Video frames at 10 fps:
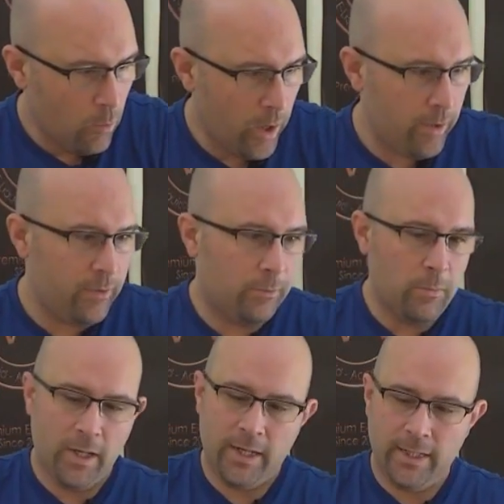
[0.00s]
Where is
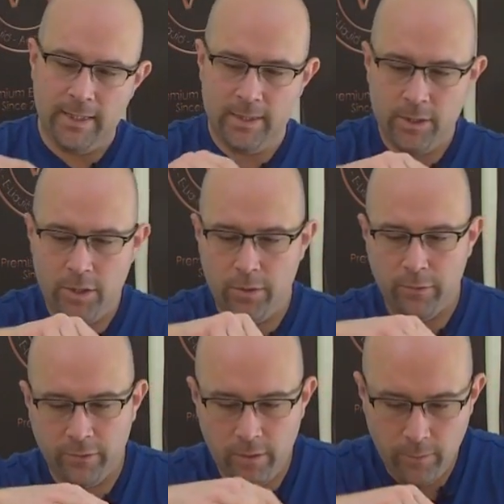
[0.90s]
my
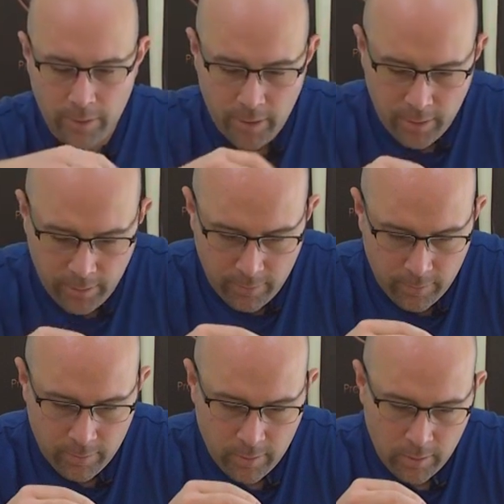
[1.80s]
juice? There we
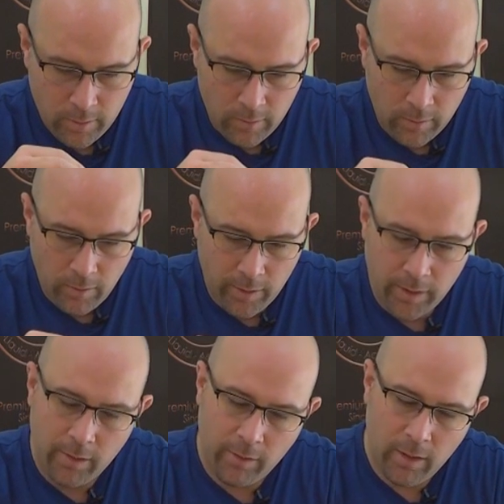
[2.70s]
go. Go ahead
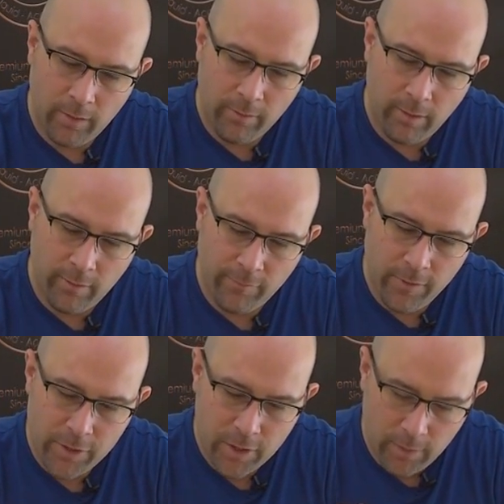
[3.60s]
and get a fresh